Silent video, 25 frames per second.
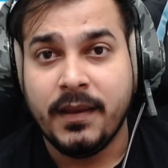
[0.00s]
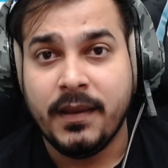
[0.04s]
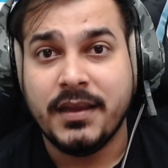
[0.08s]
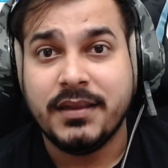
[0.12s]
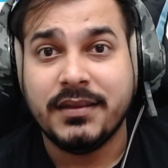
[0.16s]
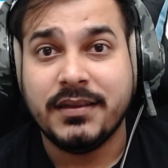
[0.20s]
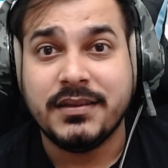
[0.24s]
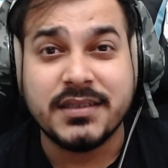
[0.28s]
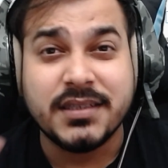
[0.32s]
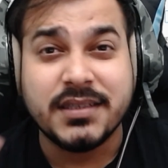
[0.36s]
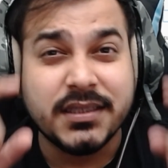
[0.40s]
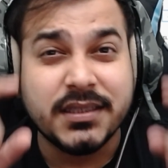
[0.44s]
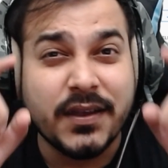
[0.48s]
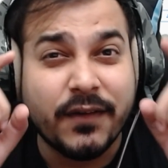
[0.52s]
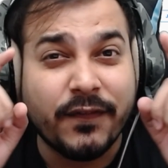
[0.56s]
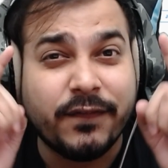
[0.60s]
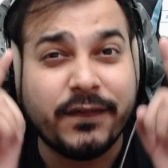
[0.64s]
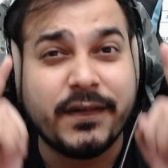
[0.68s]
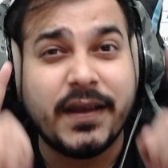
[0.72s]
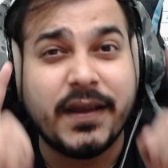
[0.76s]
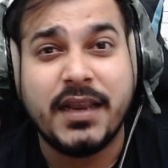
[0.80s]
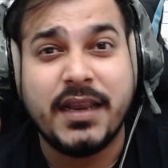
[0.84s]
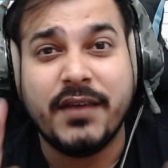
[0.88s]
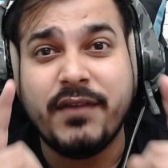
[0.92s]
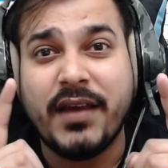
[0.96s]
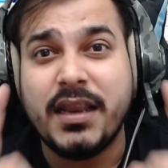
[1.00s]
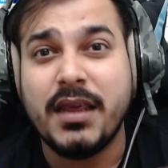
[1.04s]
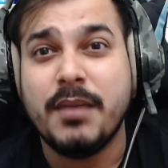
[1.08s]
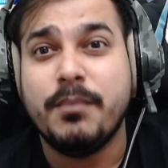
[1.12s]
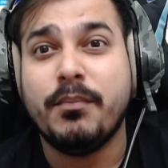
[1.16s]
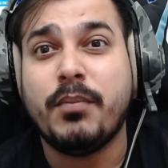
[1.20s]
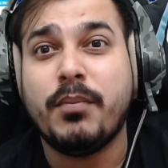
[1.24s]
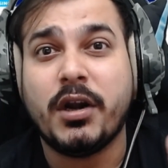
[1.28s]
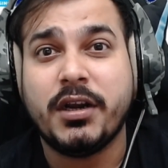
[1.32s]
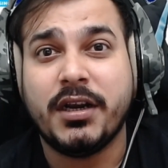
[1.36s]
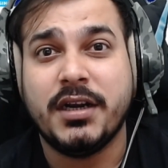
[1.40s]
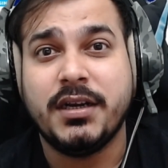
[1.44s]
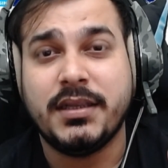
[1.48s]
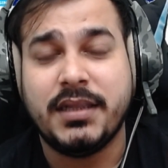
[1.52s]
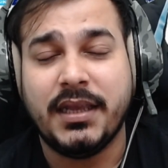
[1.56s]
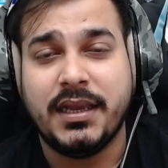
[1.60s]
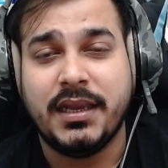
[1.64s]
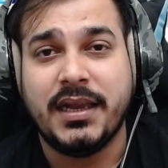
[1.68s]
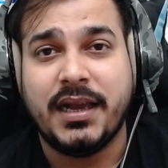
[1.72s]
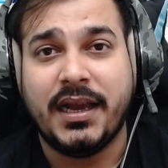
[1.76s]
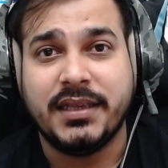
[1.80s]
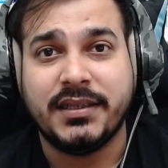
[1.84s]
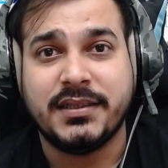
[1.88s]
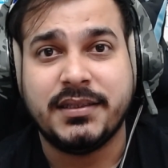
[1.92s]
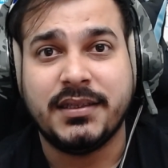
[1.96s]
This is a very, very important thing,
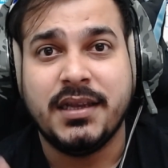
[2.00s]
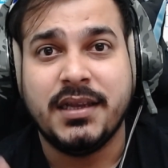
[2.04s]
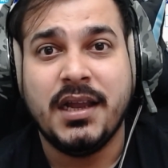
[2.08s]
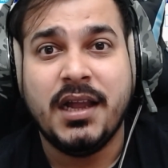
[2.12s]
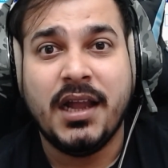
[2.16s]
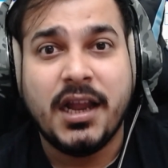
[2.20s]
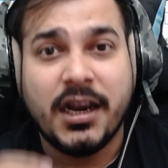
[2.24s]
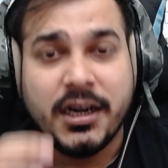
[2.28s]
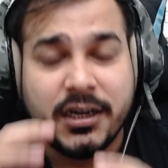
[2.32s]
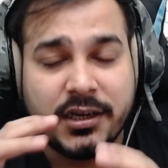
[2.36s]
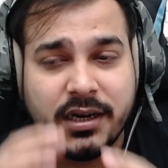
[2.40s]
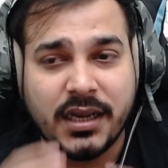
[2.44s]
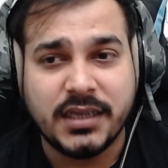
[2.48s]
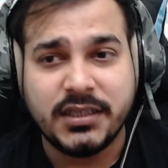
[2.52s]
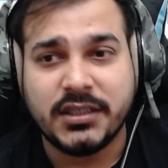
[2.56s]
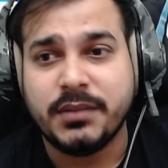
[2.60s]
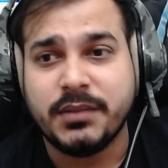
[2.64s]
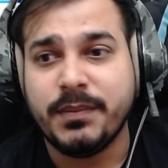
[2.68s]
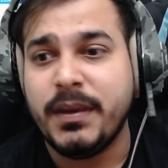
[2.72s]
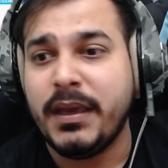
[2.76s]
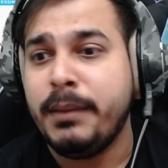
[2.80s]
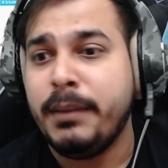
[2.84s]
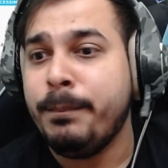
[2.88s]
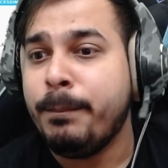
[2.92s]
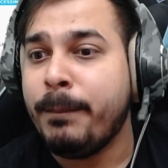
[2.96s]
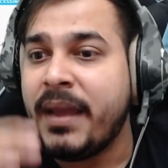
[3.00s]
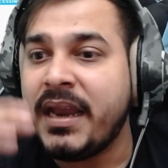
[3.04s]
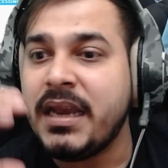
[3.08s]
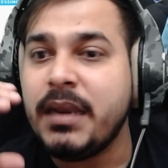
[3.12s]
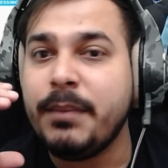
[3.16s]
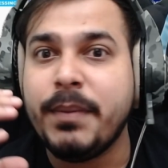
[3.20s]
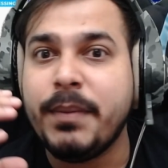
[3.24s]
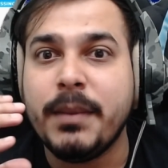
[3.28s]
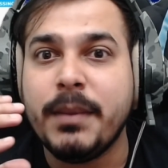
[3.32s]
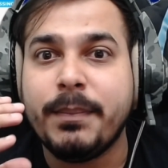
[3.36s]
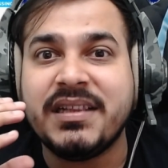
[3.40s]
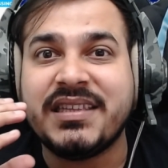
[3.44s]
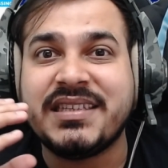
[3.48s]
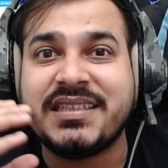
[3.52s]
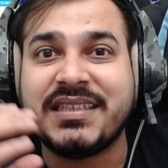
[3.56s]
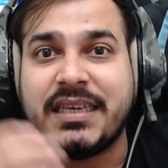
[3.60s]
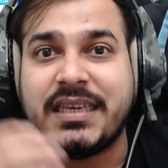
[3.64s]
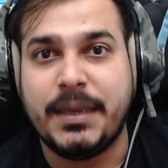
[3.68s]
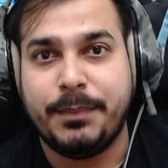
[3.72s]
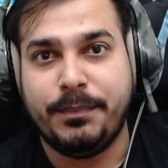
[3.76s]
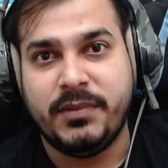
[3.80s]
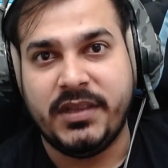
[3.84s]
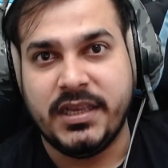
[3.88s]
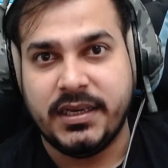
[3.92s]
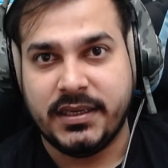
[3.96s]
guys. Trust me, many people
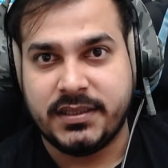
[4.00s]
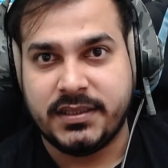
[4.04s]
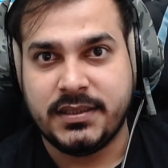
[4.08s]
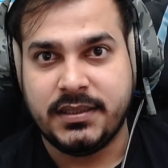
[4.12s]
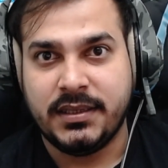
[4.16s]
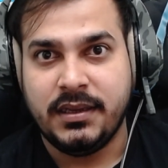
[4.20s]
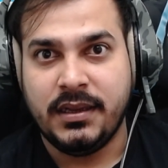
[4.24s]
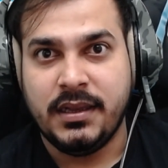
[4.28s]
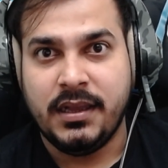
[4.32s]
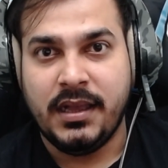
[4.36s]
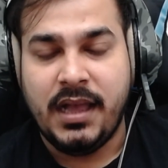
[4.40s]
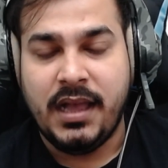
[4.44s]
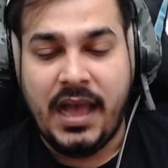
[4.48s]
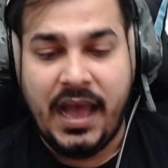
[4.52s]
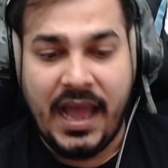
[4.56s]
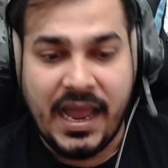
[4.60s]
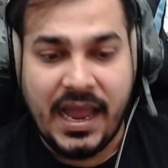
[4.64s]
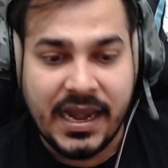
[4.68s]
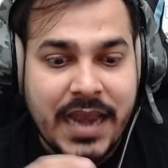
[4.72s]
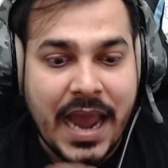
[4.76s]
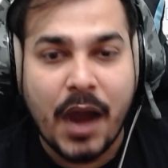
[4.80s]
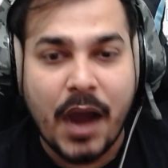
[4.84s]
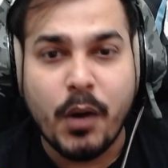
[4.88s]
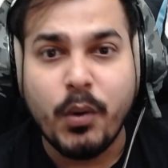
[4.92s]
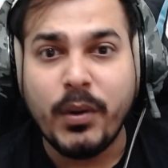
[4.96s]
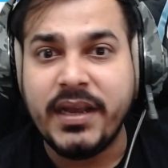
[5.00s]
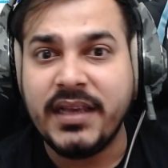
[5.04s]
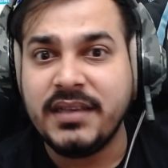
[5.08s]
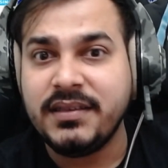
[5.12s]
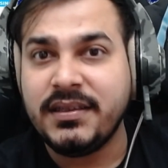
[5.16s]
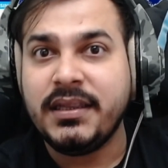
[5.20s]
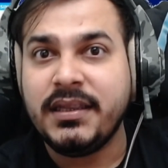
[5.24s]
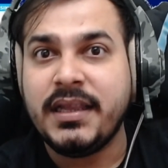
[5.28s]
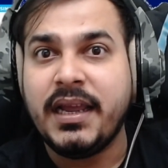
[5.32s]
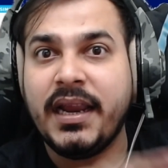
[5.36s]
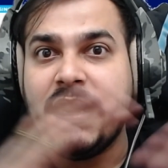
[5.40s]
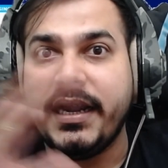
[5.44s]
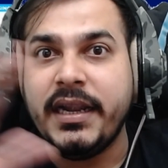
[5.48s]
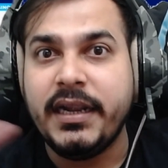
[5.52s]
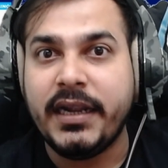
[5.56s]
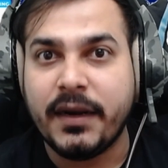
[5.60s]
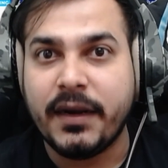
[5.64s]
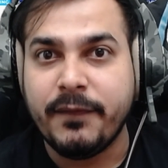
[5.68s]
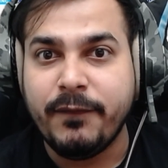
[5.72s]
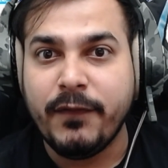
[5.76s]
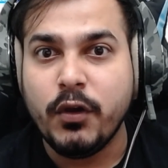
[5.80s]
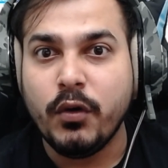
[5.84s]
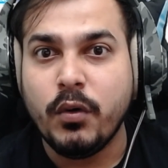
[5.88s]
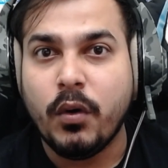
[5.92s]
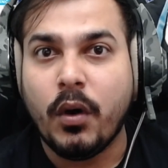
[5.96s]
skip this. And nowadays in the
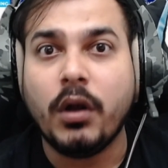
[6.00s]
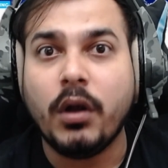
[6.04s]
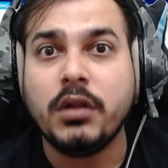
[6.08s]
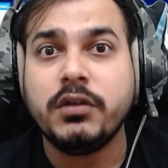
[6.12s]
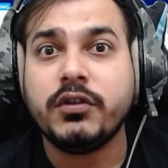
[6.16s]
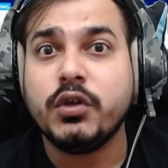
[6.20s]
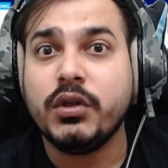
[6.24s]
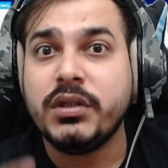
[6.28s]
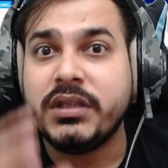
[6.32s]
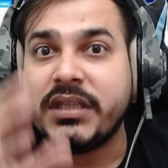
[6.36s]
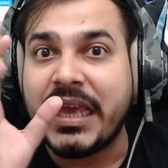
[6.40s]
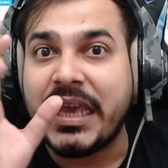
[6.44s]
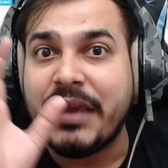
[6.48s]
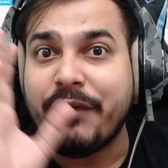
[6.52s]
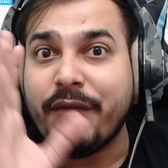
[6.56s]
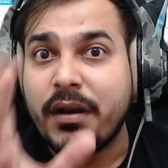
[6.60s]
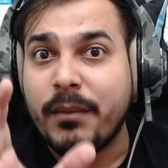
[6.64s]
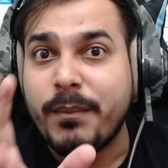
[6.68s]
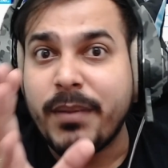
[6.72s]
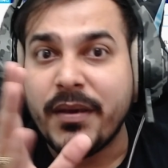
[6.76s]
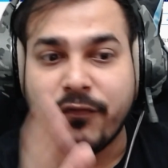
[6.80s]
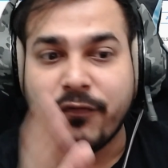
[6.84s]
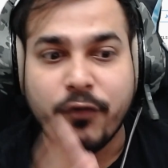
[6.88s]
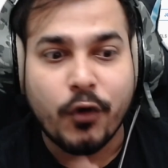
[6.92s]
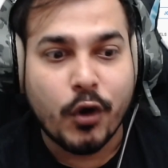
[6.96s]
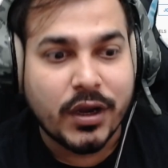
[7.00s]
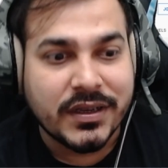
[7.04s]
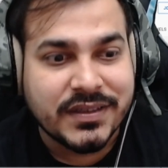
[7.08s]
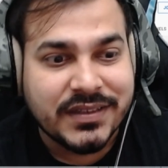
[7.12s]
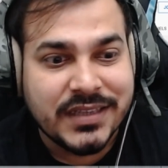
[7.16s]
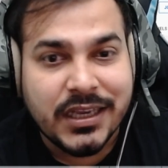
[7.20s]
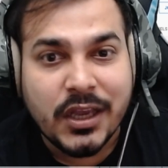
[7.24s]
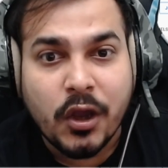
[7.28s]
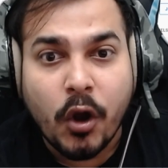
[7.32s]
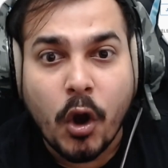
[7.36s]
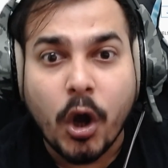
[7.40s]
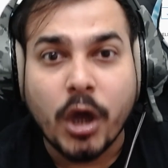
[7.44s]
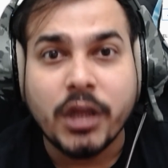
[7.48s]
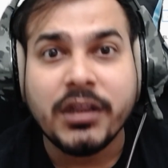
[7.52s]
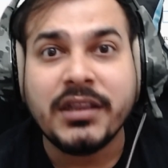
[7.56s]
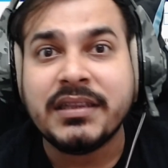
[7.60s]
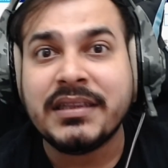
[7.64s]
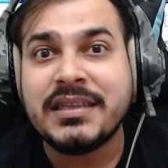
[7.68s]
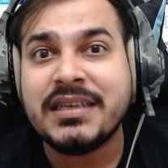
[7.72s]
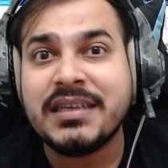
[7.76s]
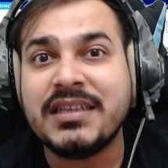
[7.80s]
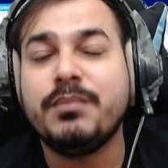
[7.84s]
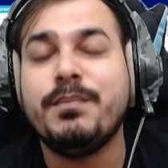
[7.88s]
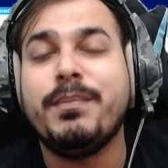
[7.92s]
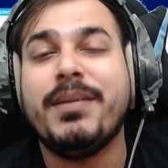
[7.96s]
interview also, they will be focusing on
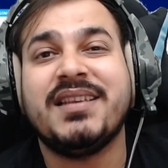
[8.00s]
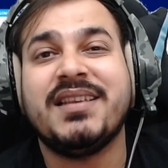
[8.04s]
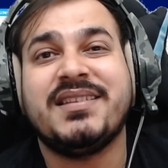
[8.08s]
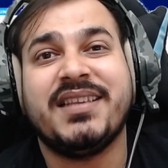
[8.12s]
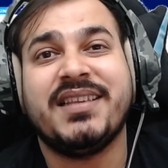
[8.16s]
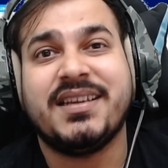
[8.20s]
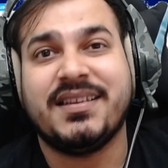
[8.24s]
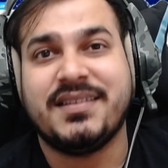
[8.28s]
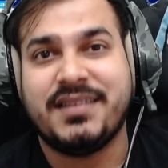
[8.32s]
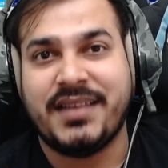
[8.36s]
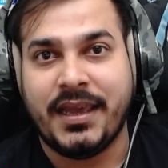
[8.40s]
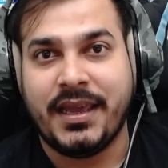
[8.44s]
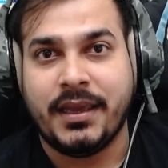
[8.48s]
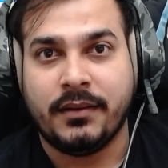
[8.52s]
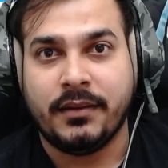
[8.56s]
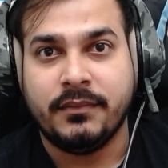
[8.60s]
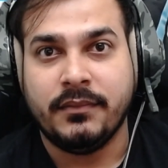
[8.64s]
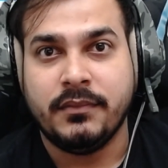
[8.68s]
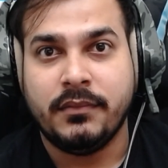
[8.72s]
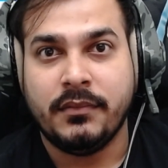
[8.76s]
this basic thing.